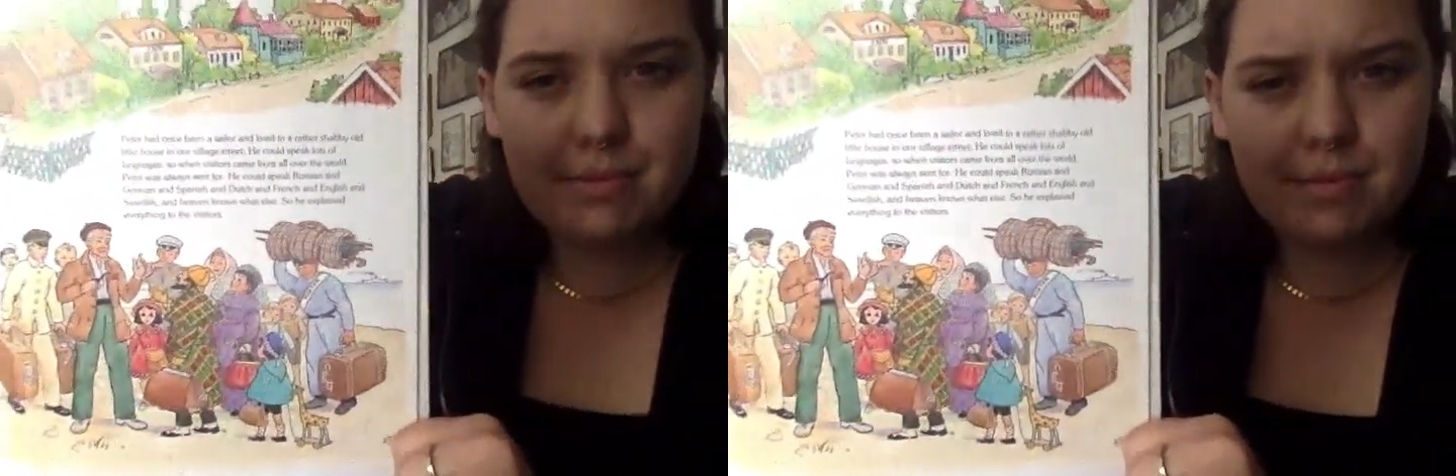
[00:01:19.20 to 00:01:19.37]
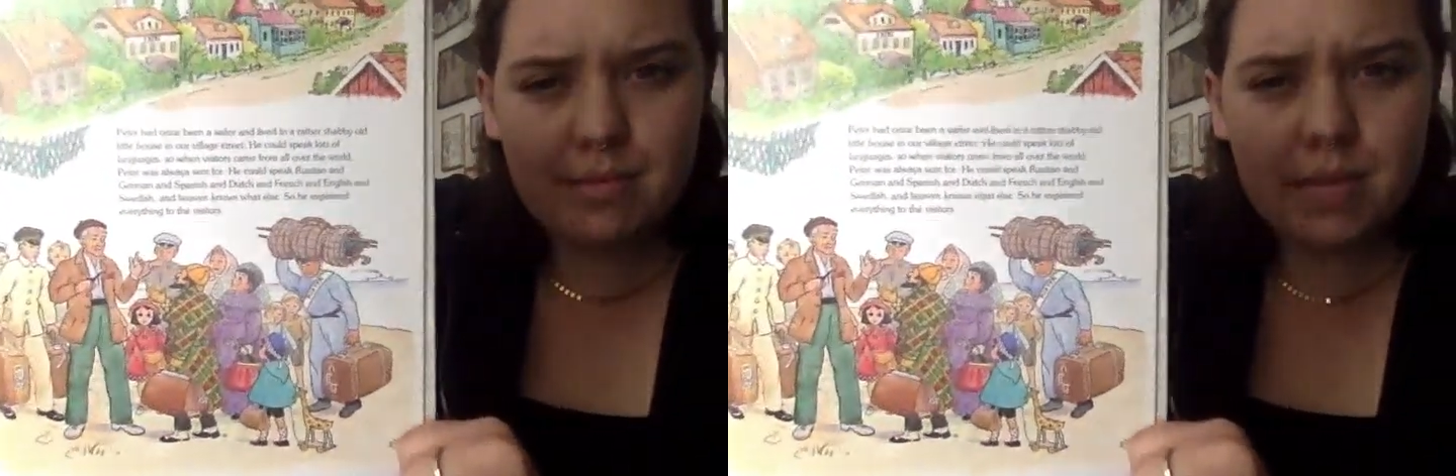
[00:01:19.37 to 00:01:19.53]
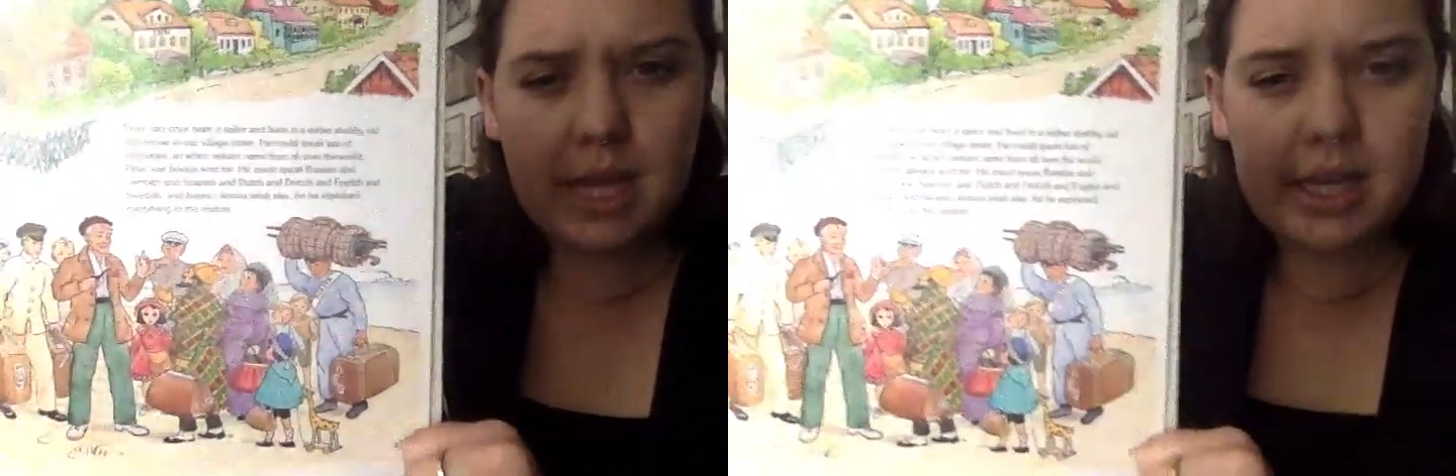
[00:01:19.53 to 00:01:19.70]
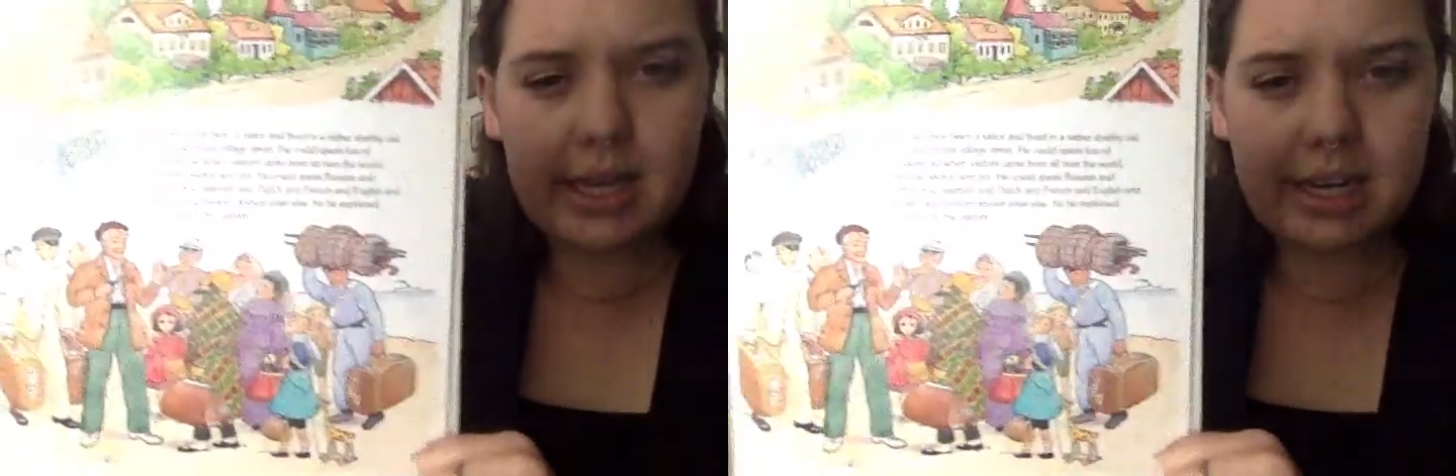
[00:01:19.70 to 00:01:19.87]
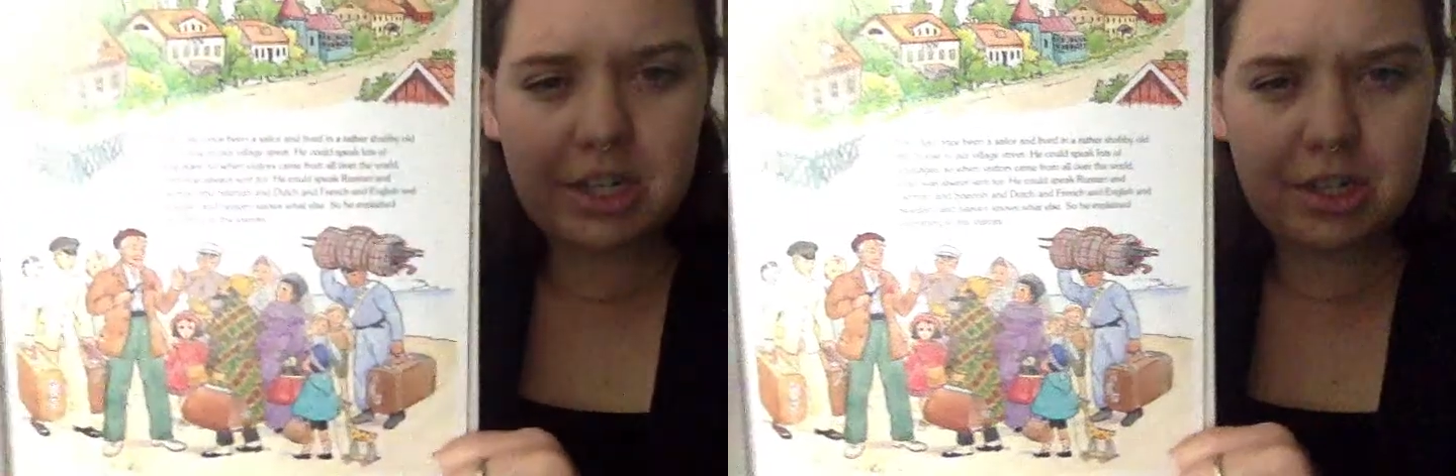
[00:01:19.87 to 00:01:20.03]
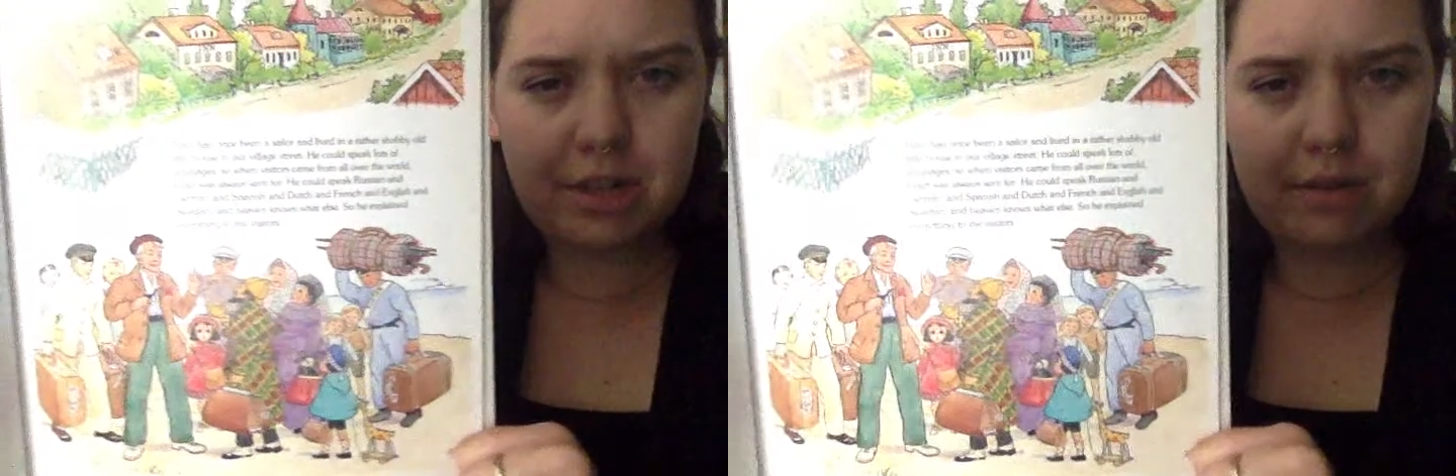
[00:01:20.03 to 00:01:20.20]
Silent
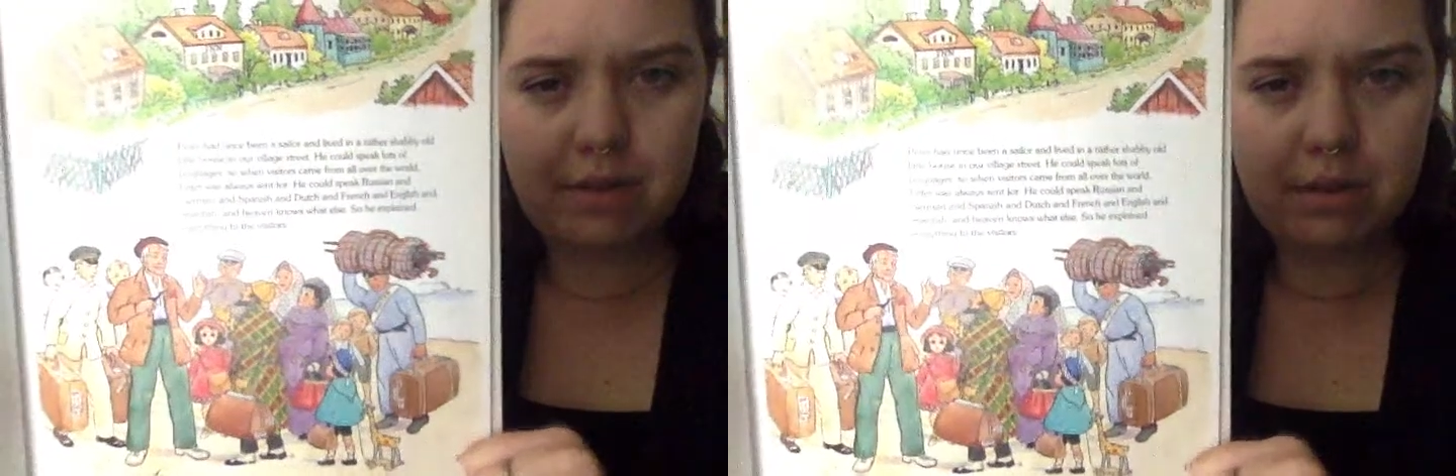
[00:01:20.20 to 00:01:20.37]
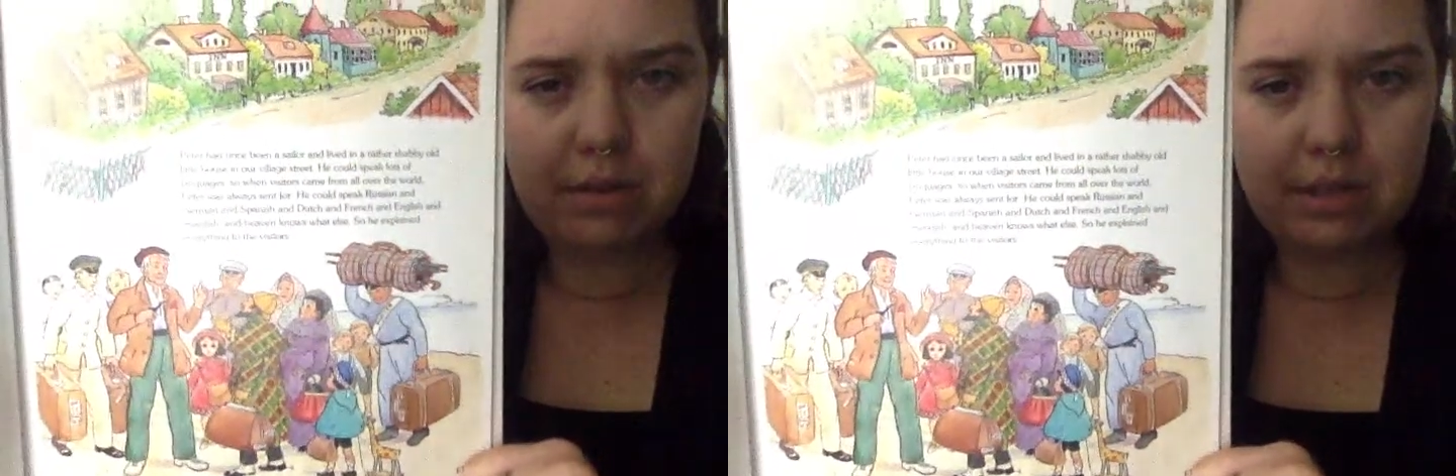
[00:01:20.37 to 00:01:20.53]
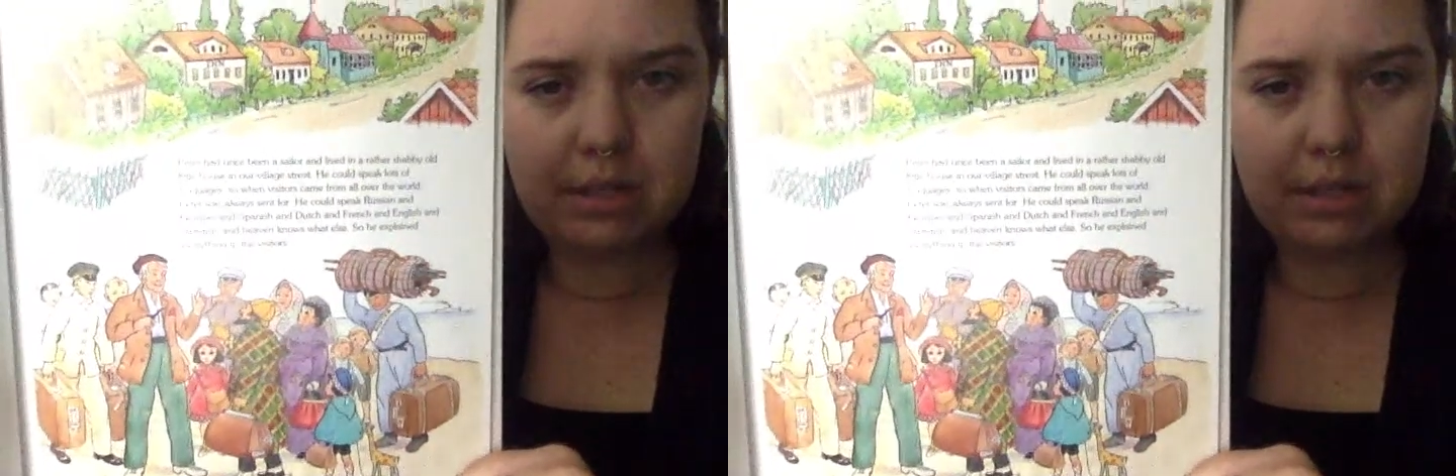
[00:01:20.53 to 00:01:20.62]
connection if you can